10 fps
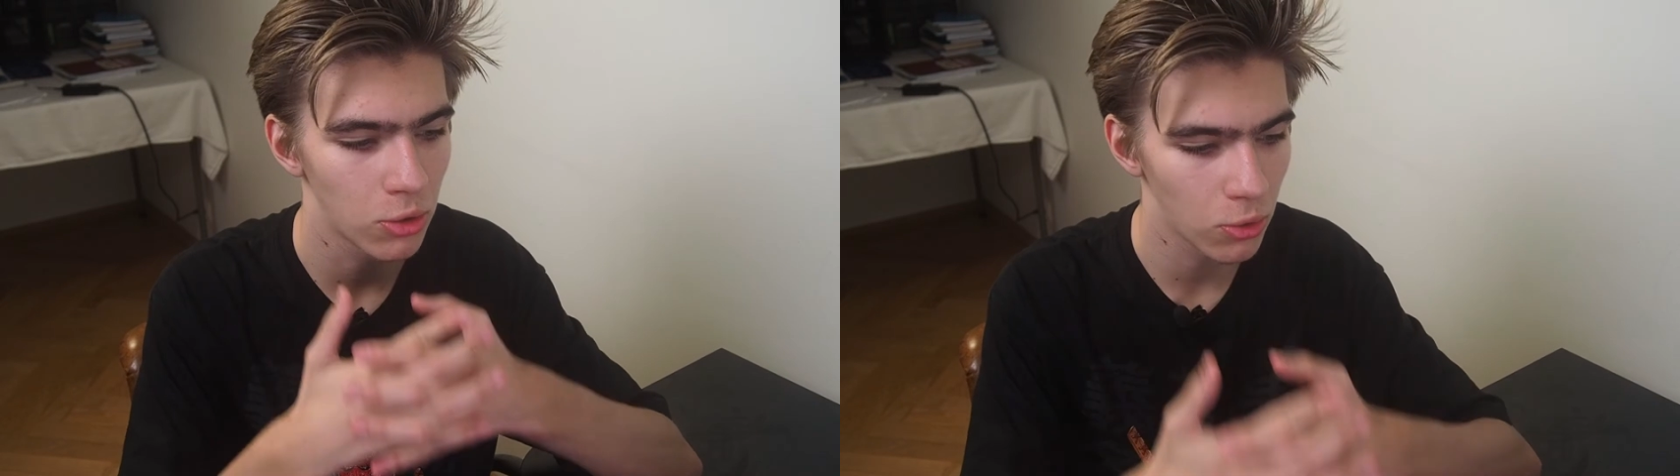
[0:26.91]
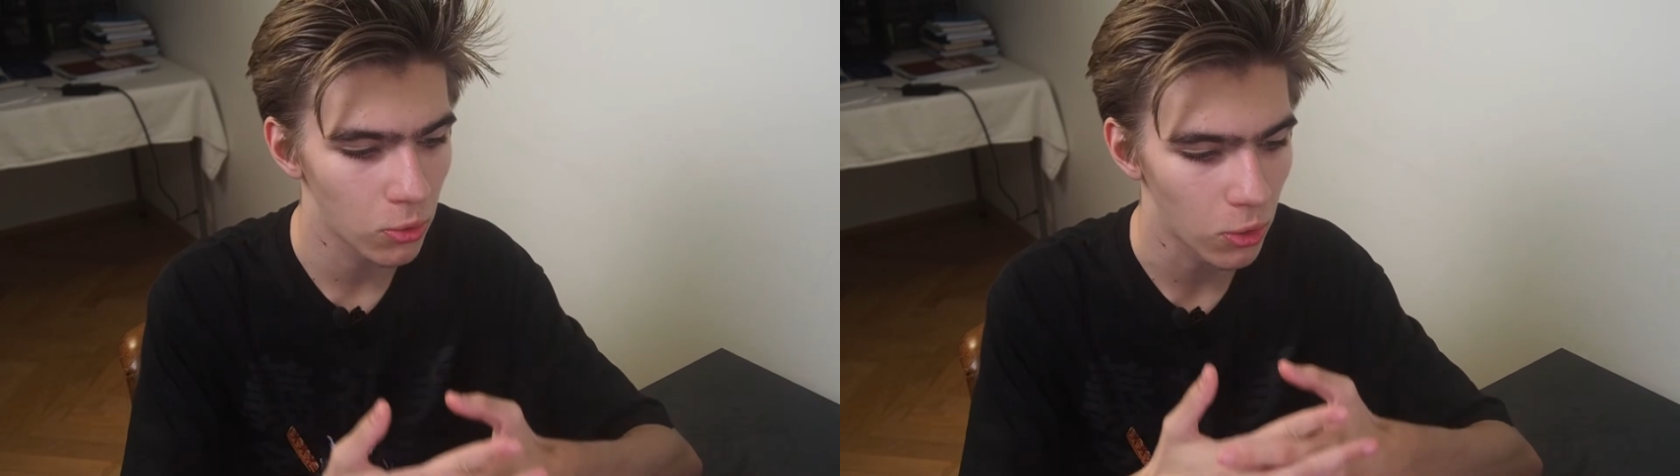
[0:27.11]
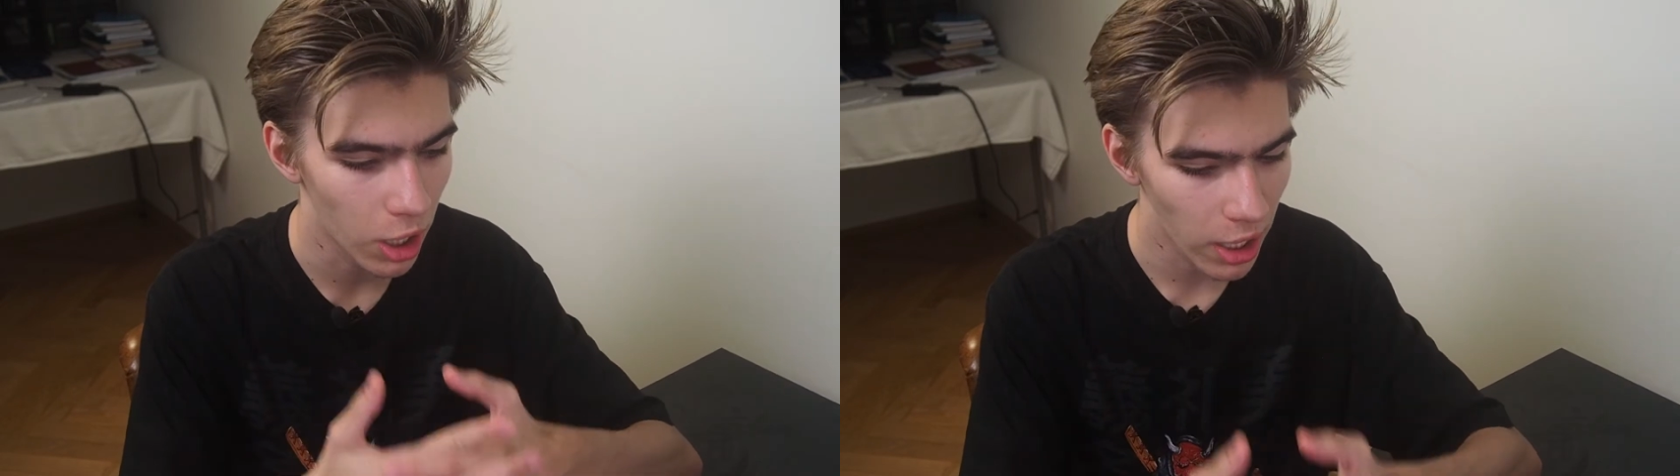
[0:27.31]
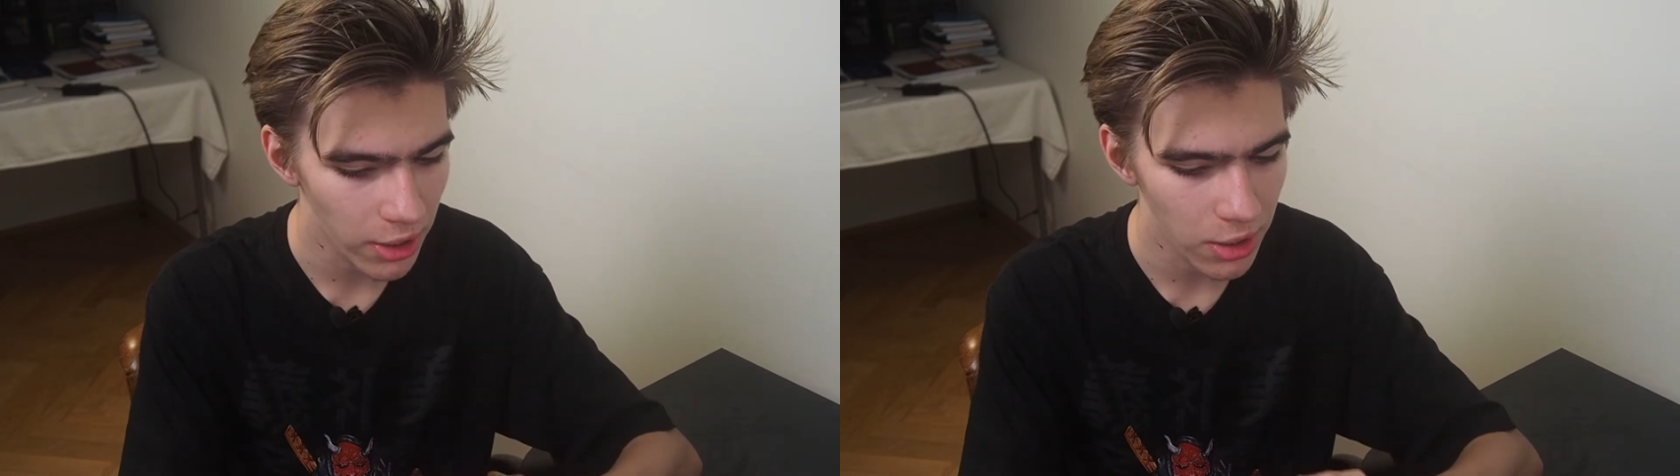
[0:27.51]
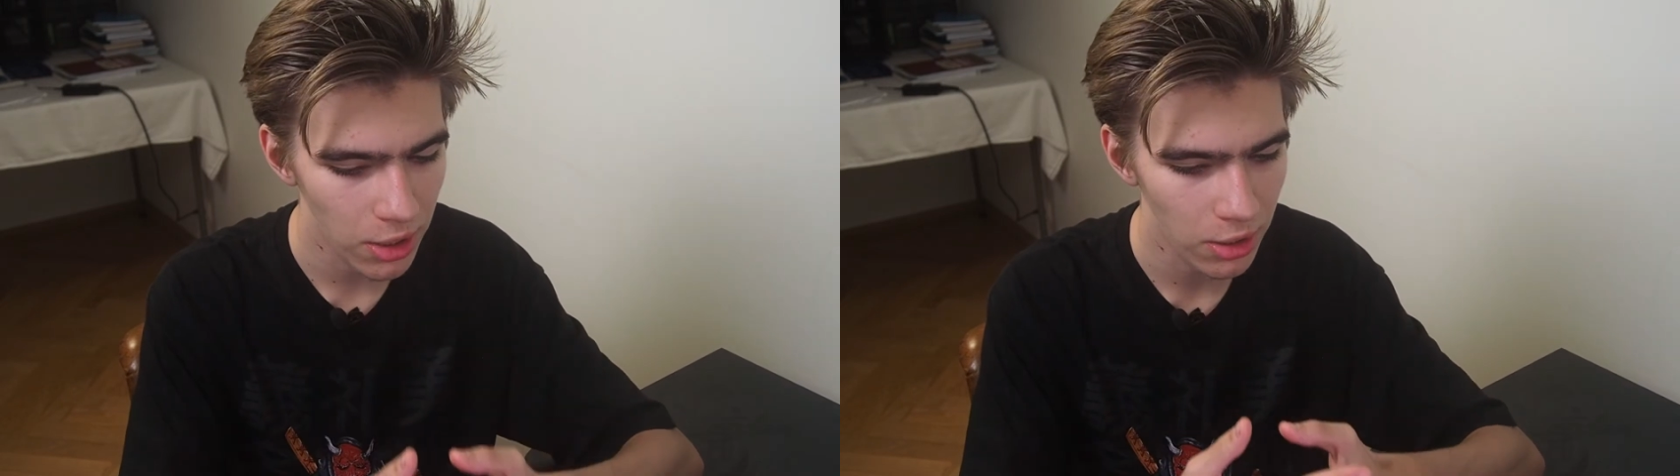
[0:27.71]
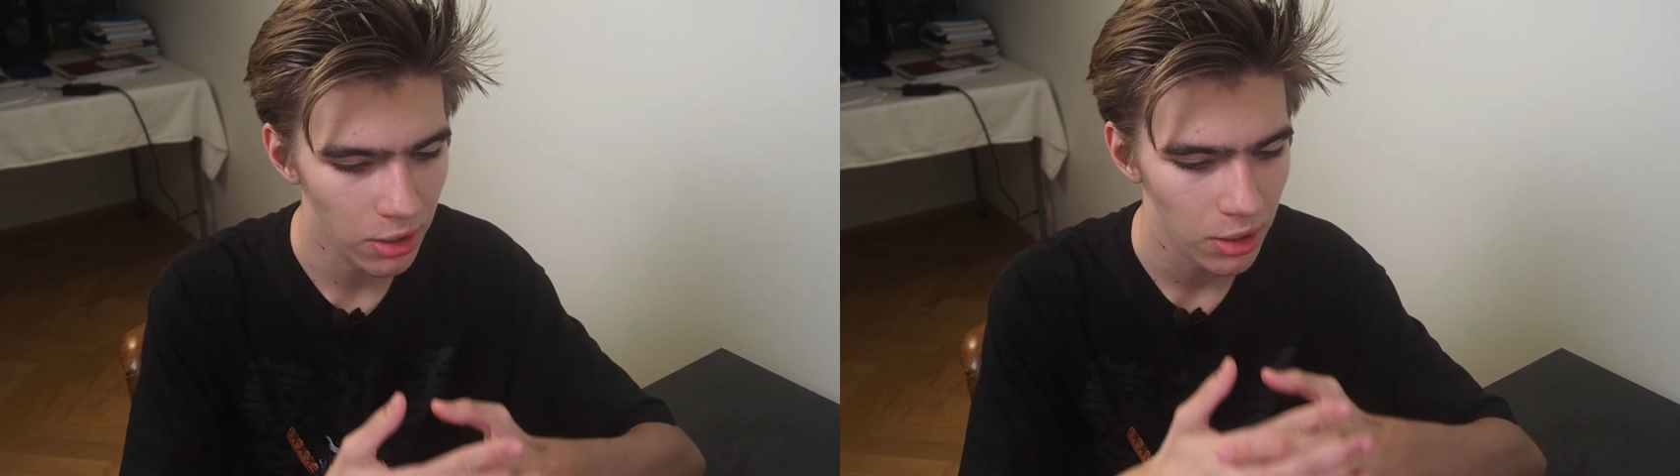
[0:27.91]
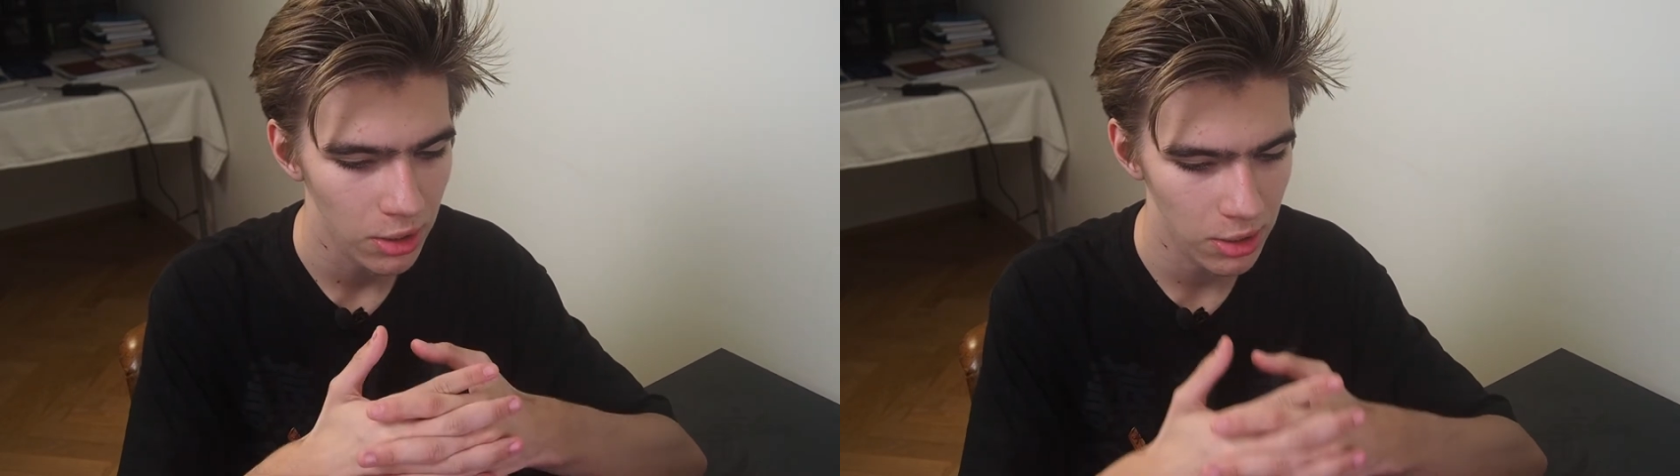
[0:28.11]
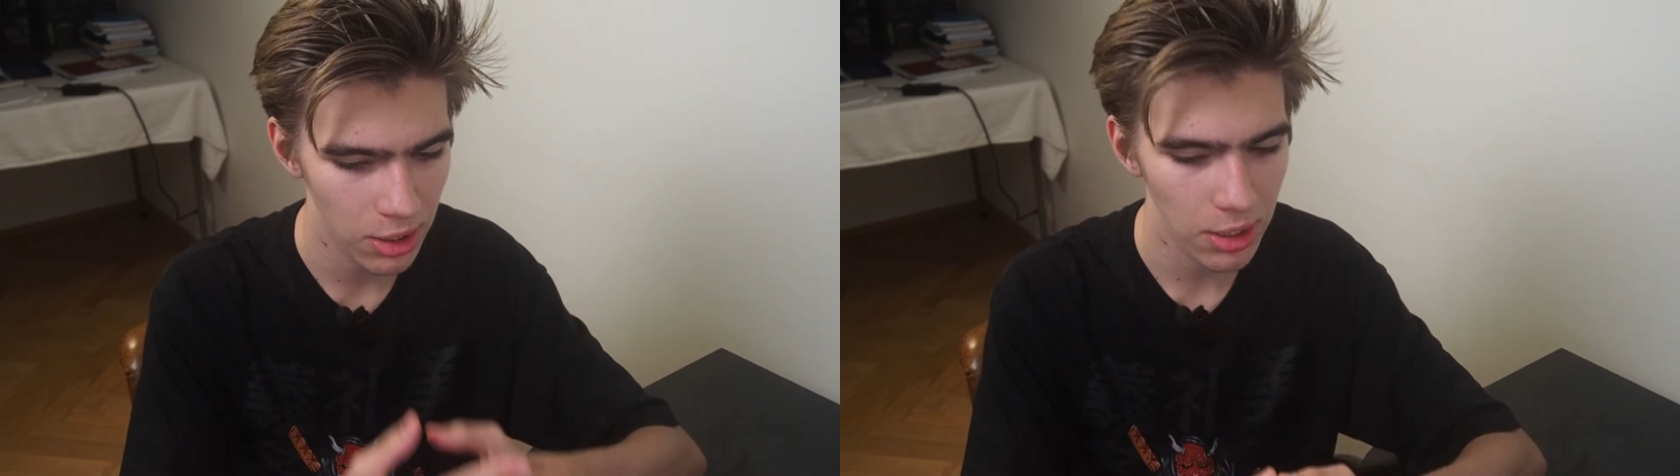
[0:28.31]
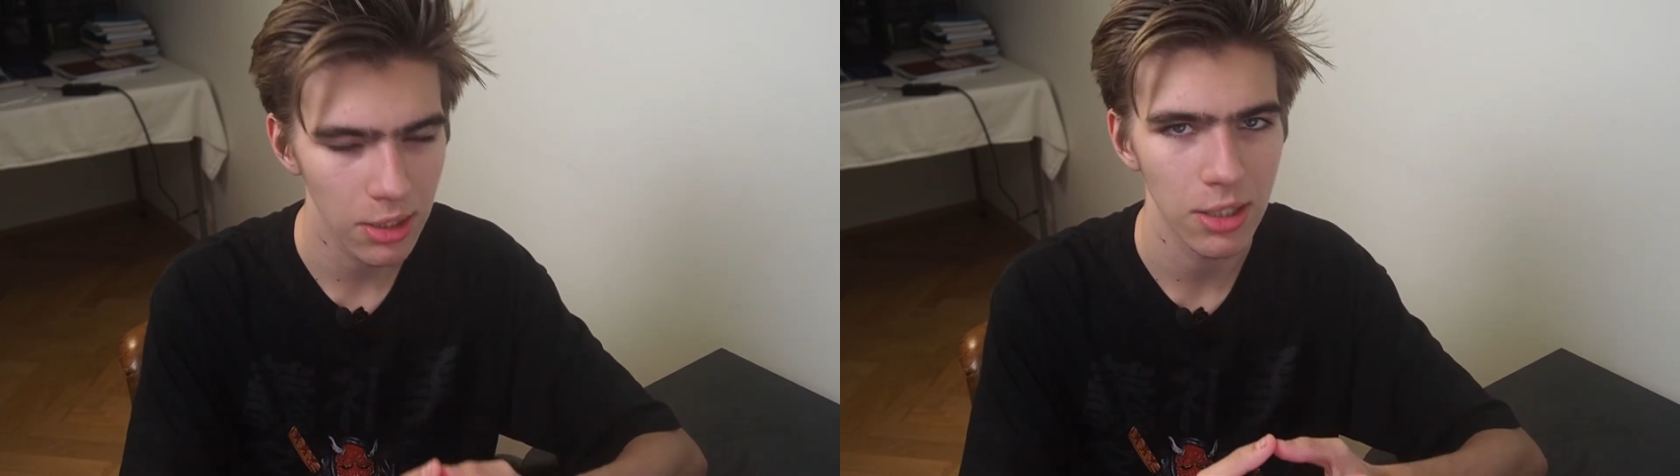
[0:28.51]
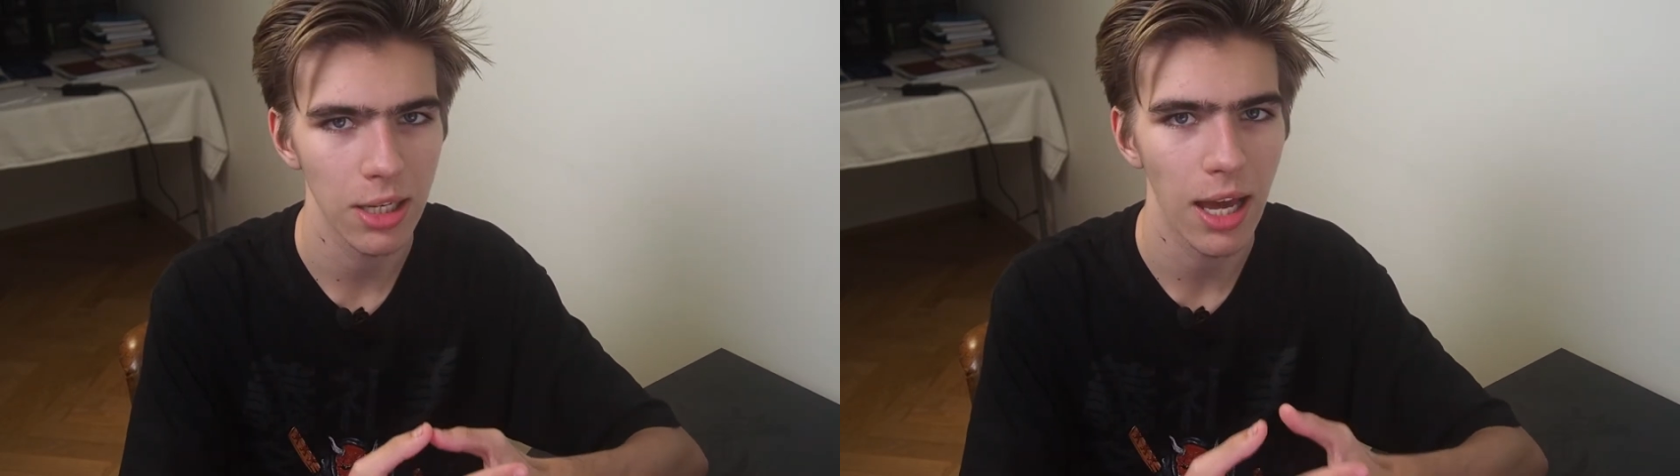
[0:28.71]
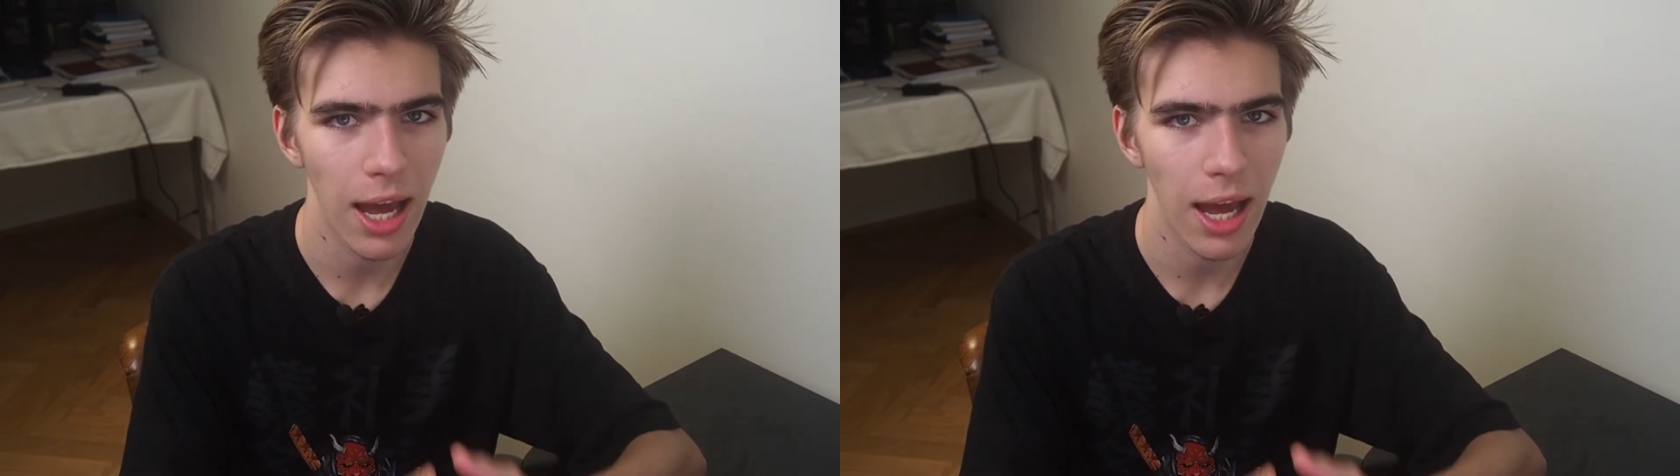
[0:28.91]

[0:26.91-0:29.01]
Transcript: 260